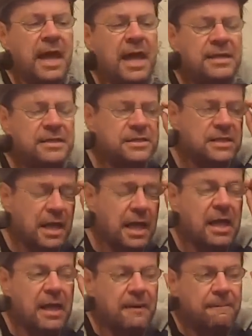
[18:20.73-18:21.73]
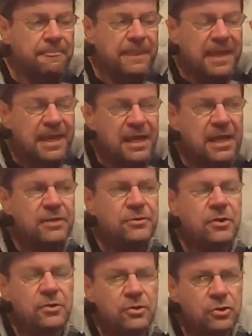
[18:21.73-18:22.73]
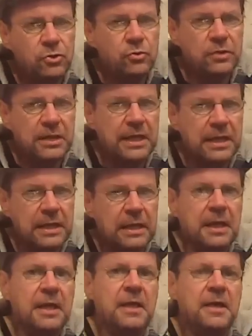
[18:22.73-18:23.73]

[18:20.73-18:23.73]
And in the U K,